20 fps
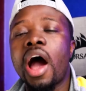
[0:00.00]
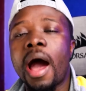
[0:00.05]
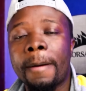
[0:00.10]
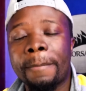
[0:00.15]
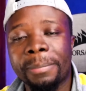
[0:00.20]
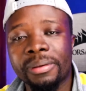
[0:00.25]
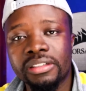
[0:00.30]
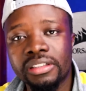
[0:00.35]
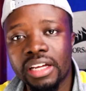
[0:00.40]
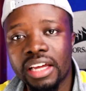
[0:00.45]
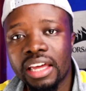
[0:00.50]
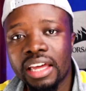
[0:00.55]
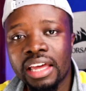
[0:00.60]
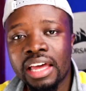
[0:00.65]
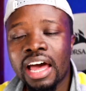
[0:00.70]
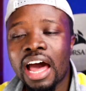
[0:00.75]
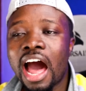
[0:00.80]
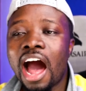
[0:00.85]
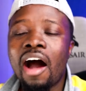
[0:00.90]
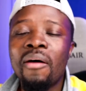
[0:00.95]
up.
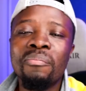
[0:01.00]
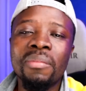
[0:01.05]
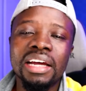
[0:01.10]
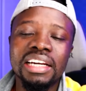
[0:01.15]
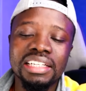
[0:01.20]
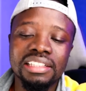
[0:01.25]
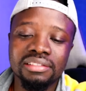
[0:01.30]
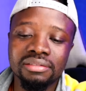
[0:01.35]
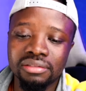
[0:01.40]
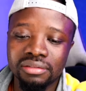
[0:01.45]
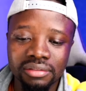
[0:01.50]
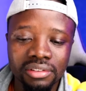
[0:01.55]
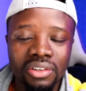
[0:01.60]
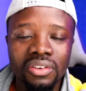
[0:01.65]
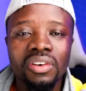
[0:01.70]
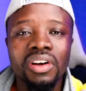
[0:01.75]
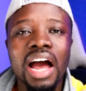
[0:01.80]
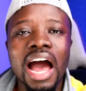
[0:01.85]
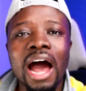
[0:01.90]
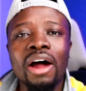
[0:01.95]
How many, you
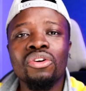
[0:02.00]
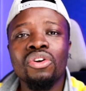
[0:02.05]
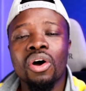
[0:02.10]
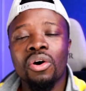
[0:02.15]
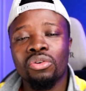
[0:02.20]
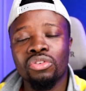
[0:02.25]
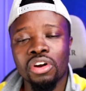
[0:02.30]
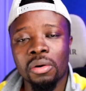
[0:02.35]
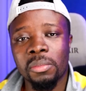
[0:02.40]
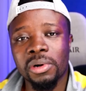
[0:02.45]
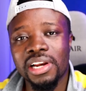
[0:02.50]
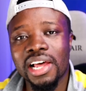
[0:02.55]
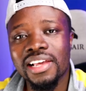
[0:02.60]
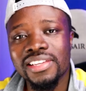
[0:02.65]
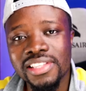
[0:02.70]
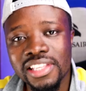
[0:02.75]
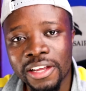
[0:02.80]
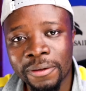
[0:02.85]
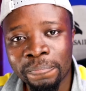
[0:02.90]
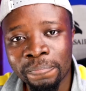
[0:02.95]
know, how long will it
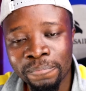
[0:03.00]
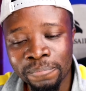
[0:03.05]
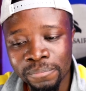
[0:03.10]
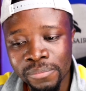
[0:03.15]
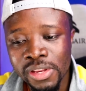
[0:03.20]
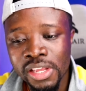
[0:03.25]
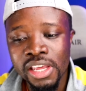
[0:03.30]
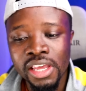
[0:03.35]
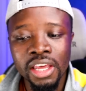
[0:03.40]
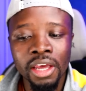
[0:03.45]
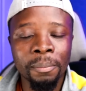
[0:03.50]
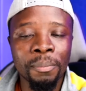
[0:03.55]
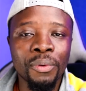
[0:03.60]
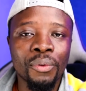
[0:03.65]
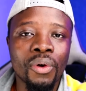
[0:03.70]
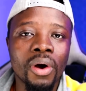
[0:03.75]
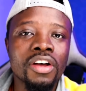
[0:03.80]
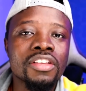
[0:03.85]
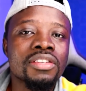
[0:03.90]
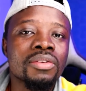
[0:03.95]
last?
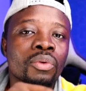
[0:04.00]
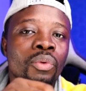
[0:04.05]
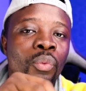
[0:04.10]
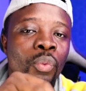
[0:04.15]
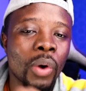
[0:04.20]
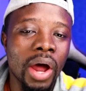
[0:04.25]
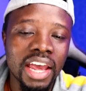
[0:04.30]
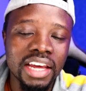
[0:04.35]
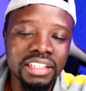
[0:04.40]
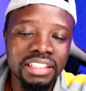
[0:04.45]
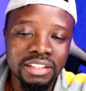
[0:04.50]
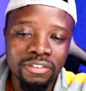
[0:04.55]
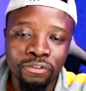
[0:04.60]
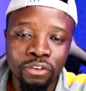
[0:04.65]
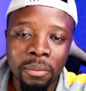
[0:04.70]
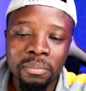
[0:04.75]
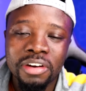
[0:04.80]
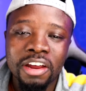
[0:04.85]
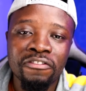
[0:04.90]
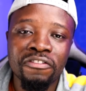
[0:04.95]
Because right
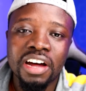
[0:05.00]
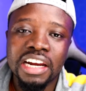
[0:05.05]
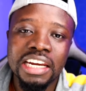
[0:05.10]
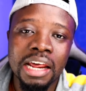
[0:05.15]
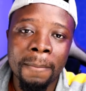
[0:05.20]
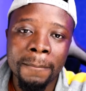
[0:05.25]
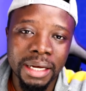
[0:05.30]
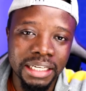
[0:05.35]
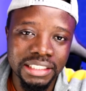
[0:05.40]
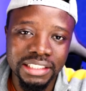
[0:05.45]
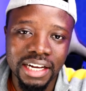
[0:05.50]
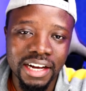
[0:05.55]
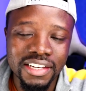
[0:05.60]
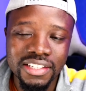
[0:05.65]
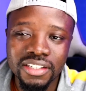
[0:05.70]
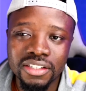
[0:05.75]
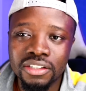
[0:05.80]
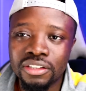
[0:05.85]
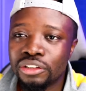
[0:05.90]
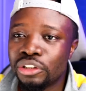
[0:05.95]
from the
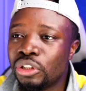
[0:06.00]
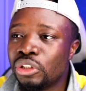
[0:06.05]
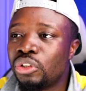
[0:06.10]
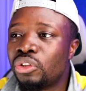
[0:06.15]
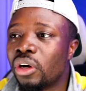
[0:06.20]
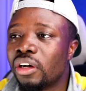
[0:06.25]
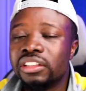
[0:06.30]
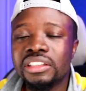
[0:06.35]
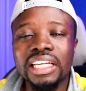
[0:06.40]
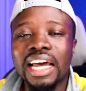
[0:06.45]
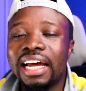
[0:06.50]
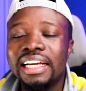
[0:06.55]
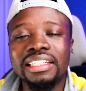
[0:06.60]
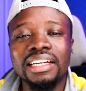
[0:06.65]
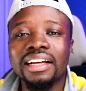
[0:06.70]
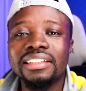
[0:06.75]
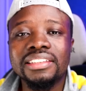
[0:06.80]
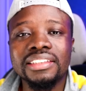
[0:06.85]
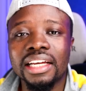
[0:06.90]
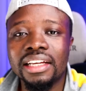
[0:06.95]
fundamentals, you know, you don't
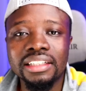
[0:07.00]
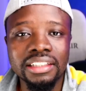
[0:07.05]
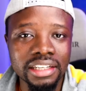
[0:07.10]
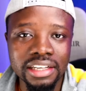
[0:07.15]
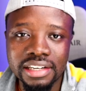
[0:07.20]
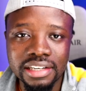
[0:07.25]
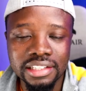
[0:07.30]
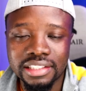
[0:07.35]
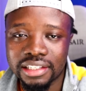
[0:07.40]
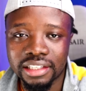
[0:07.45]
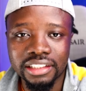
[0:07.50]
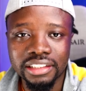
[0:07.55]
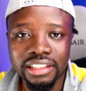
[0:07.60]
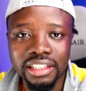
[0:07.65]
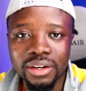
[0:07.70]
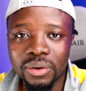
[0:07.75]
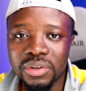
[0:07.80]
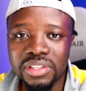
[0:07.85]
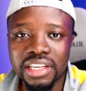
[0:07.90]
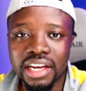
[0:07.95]
understand anything.
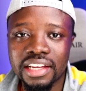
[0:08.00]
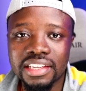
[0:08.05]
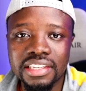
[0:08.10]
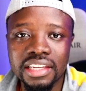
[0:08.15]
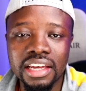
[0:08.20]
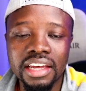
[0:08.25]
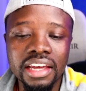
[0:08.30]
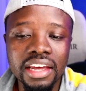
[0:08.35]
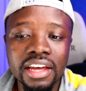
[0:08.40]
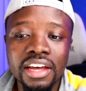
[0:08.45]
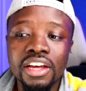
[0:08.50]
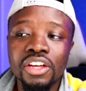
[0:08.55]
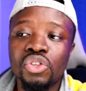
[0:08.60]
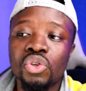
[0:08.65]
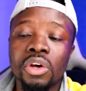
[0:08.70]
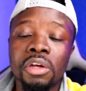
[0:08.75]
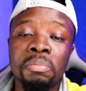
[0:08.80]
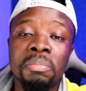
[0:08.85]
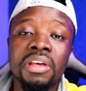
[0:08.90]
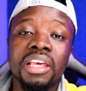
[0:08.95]
What you say?
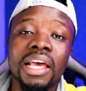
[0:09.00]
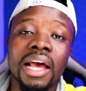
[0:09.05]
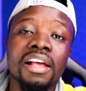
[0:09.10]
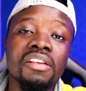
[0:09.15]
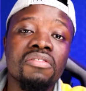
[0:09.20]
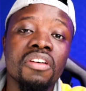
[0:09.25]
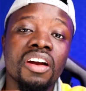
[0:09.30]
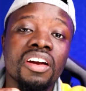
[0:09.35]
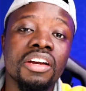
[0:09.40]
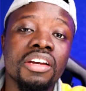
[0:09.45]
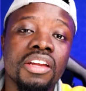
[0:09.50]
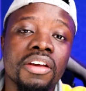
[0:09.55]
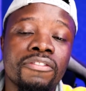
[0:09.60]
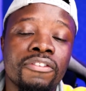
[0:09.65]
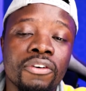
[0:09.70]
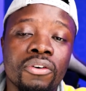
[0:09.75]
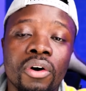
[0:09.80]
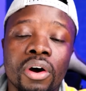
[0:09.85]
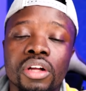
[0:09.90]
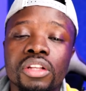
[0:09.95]
So it becomes very
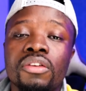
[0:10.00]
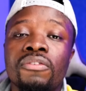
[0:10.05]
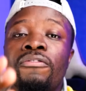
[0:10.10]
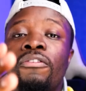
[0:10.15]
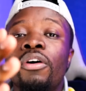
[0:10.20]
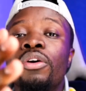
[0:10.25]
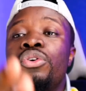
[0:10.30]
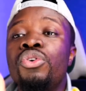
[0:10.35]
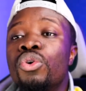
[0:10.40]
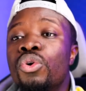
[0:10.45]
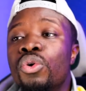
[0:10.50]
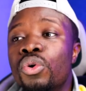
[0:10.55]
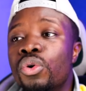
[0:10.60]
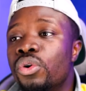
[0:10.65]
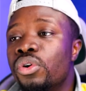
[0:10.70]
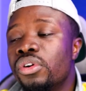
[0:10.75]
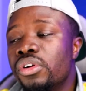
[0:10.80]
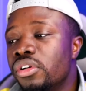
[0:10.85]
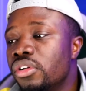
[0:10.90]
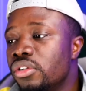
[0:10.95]
difficult for
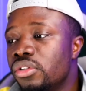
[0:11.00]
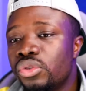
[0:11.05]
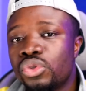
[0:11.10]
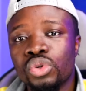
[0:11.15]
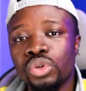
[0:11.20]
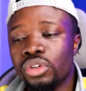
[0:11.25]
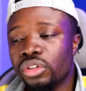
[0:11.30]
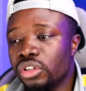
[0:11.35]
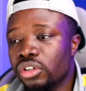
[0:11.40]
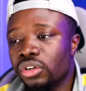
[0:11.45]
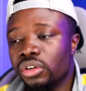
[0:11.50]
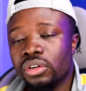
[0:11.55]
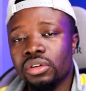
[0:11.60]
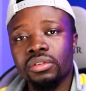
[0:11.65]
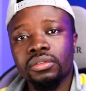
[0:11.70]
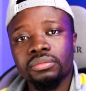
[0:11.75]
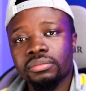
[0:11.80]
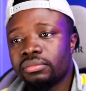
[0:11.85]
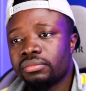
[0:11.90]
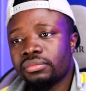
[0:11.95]
you to, you
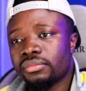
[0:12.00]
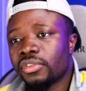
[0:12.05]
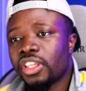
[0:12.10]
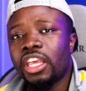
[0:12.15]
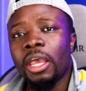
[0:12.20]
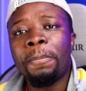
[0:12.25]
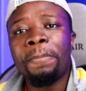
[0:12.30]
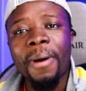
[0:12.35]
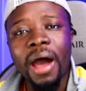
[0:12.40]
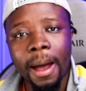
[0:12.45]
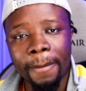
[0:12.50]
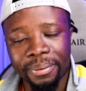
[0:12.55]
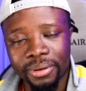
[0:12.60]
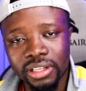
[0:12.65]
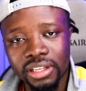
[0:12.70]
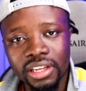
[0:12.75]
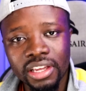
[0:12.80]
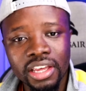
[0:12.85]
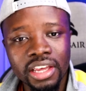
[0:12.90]
know, keep up.